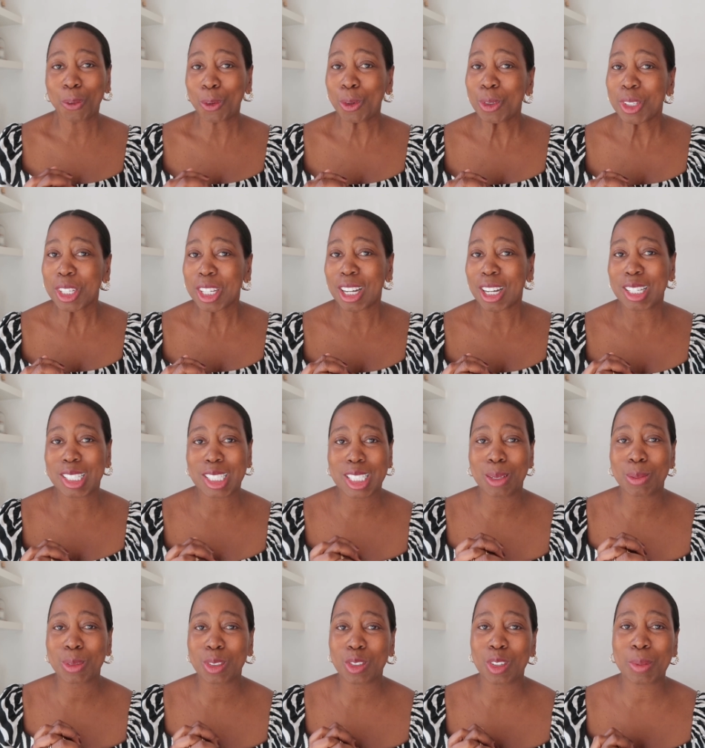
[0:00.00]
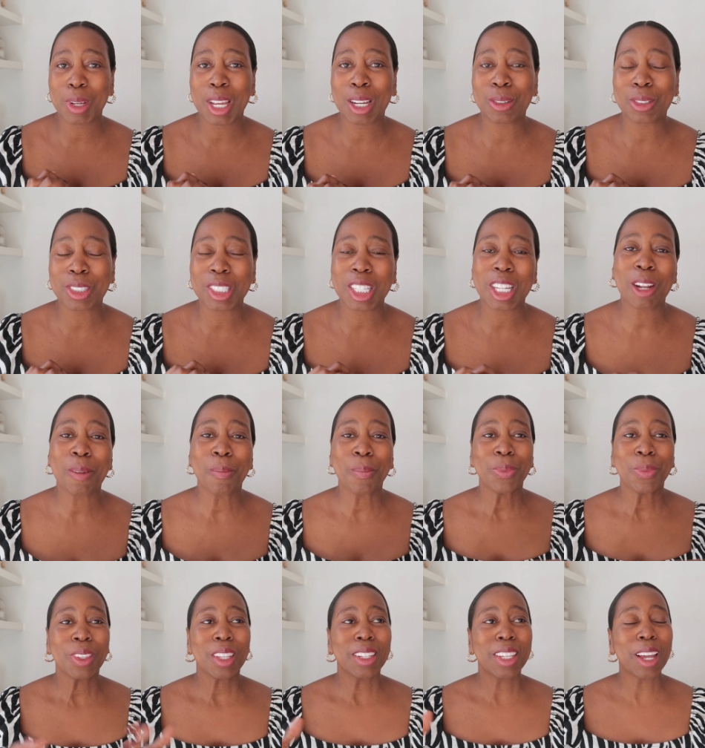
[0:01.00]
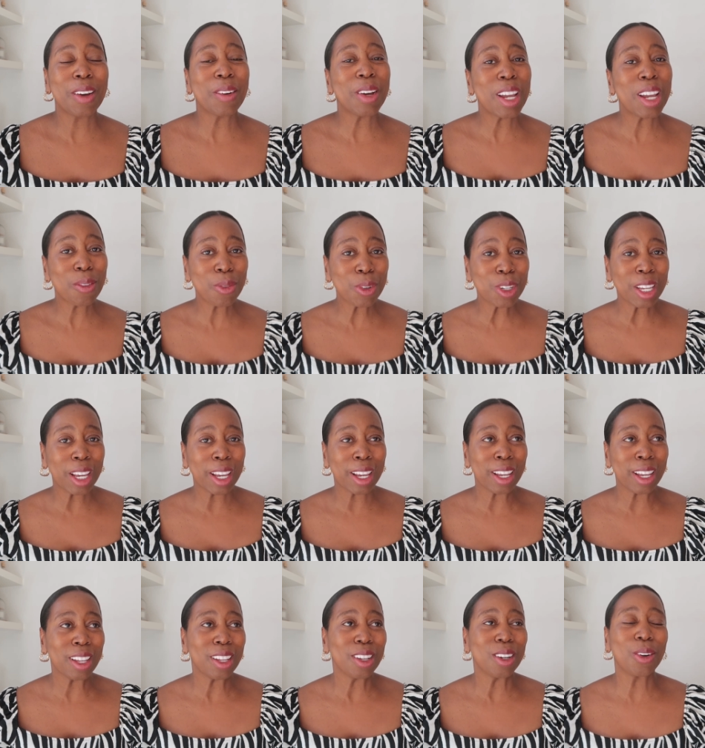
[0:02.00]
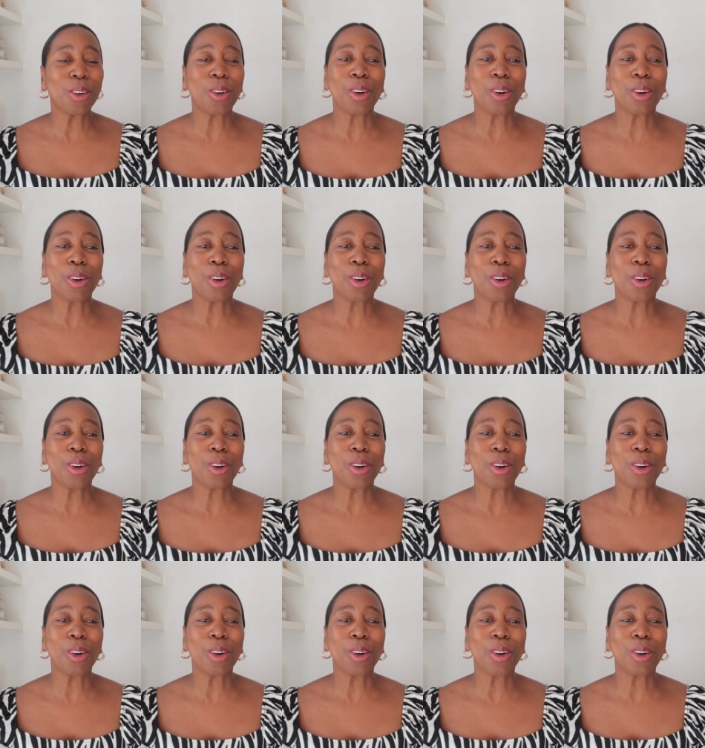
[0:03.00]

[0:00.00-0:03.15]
foodie items from Aldi. Now every year,